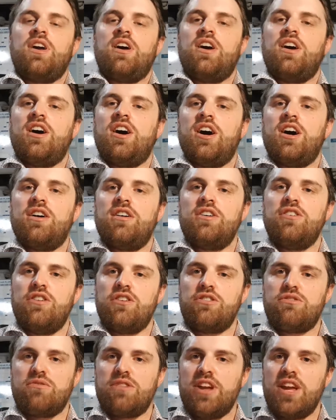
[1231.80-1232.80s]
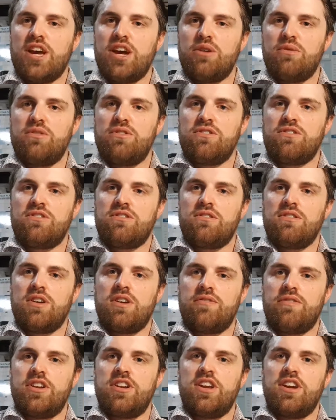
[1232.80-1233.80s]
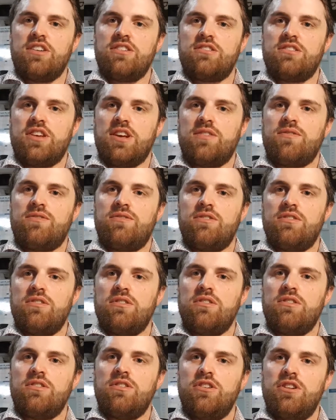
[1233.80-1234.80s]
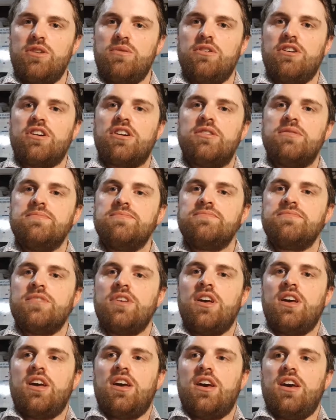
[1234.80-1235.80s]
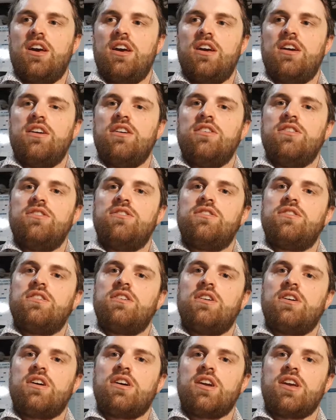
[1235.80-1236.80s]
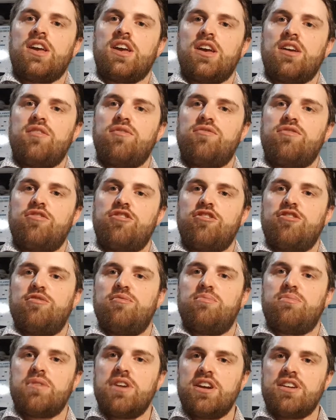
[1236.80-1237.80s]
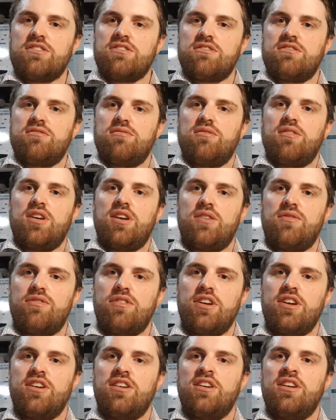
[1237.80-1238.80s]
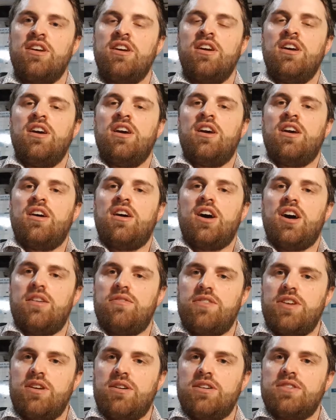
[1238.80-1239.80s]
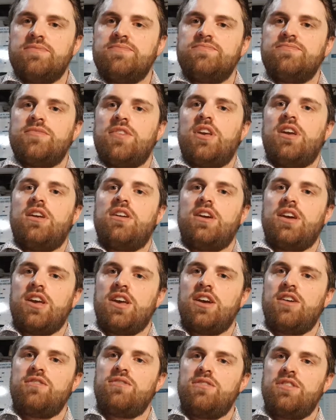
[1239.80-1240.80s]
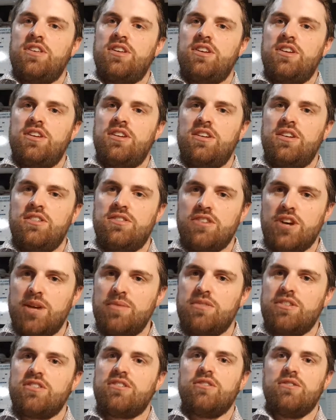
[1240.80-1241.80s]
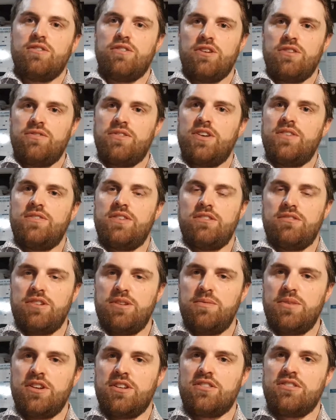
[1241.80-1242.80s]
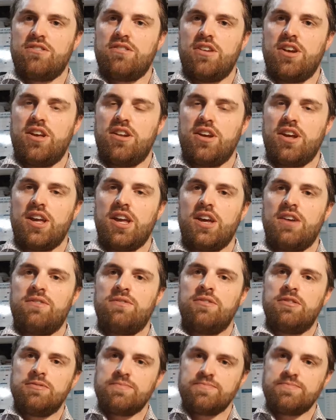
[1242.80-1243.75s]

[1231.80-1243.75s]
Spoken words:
3 hours every day set for uni work, and I have breaks every half an hour, and I have the timer going off every 3 minutes, and I have